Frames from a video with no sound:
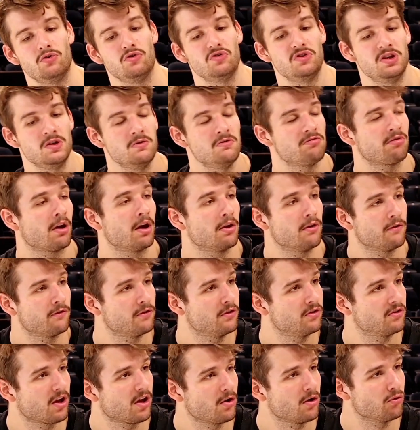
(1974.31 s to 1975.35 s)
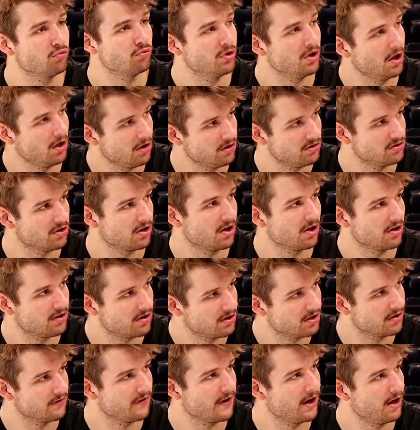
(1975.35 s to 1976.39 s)
He was kind of the first guy that really started to
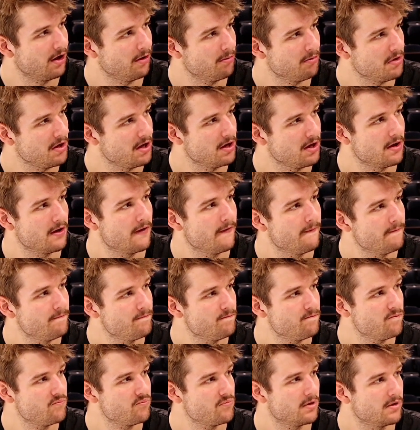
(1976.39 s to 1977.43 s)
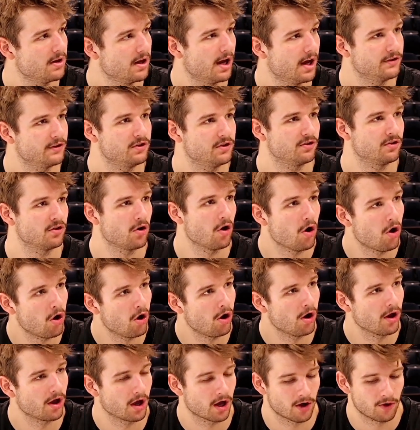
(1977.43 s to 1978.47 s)
develop me as just
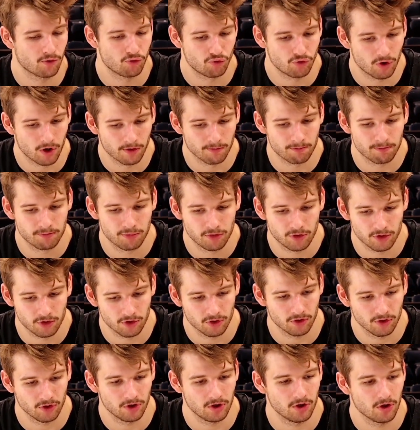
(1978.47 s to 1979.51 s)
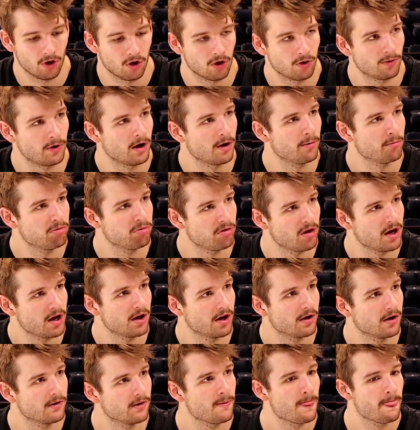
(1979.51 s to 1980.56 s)
a purely all-around
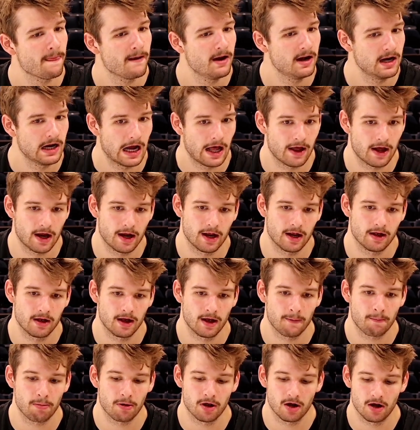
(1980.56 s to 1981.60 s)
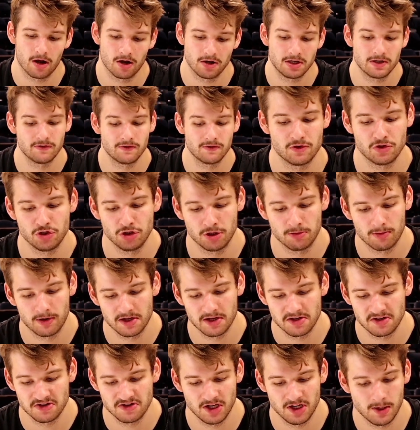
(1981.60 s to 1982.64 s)
player. I played on a different
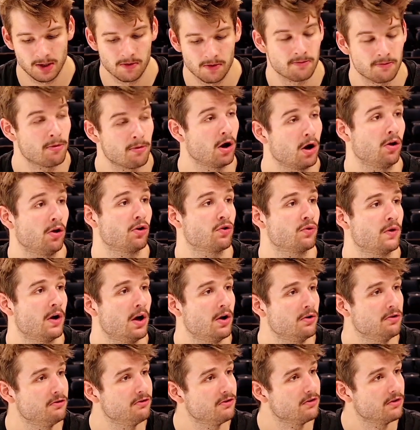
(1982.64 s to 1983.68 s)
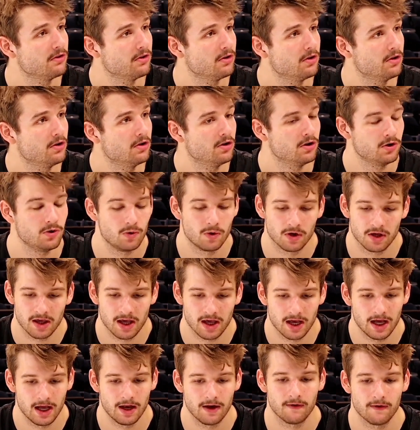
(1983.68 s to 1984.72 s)
bison team with Marlon Krause, who
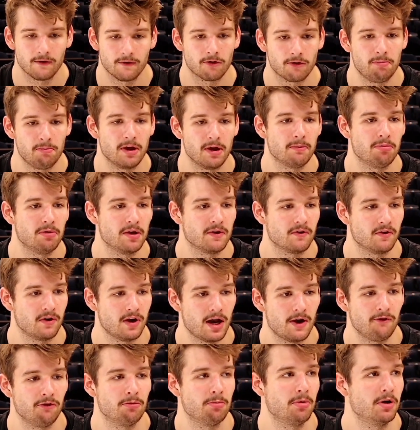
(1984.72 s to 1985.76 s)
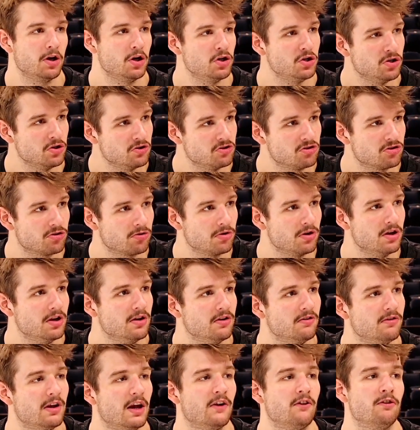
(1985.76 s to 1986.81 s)
again was a big believer in everybody shoots
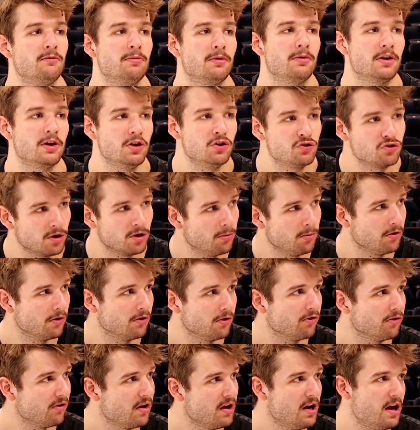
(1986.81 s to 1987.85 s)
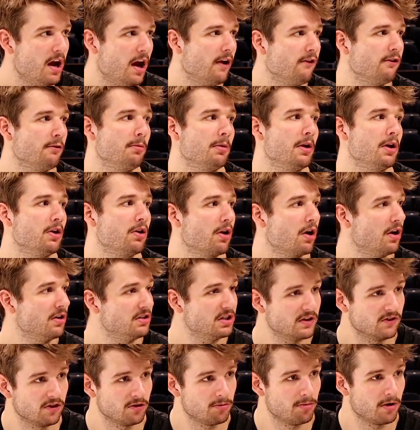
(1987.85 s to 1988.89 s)
threes, everybody dribbles, everybody guards
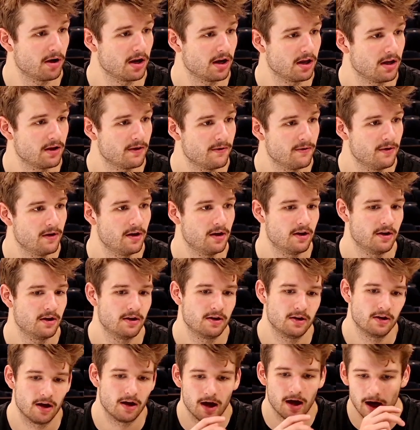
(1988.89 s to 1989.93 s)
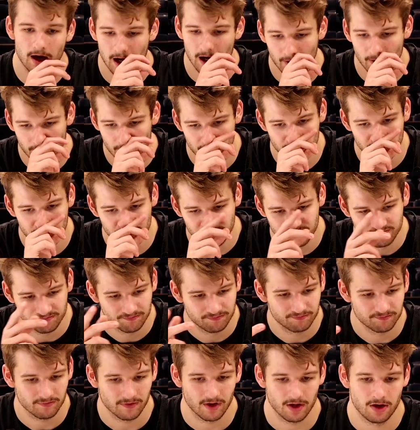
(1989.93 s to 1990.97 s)
everybody. And then,
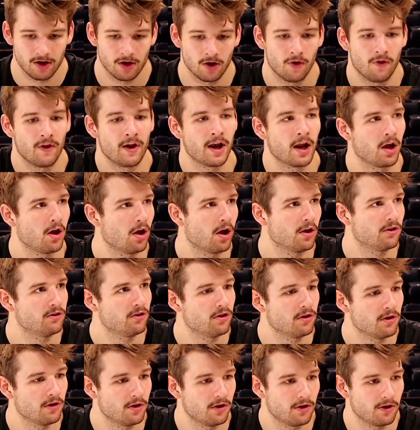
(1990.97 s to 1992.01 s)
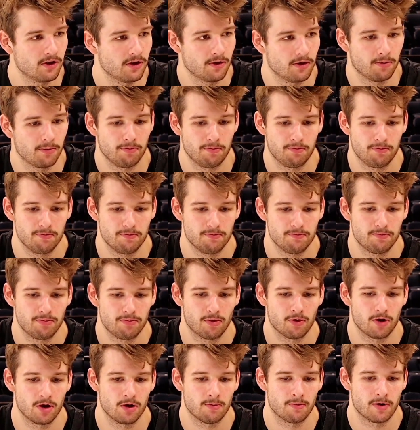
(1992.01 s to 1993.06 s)
then I got to the
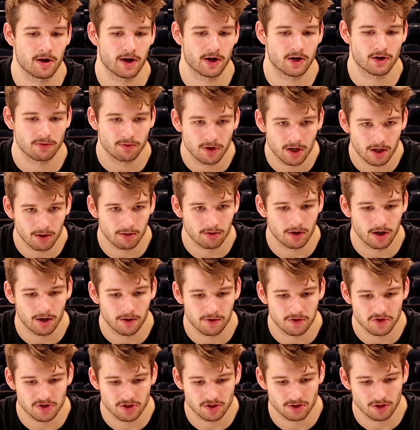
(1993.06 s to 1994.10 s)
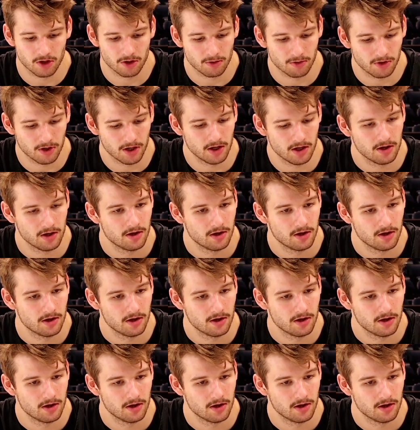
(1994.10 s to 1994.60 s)
point in my career where I was just already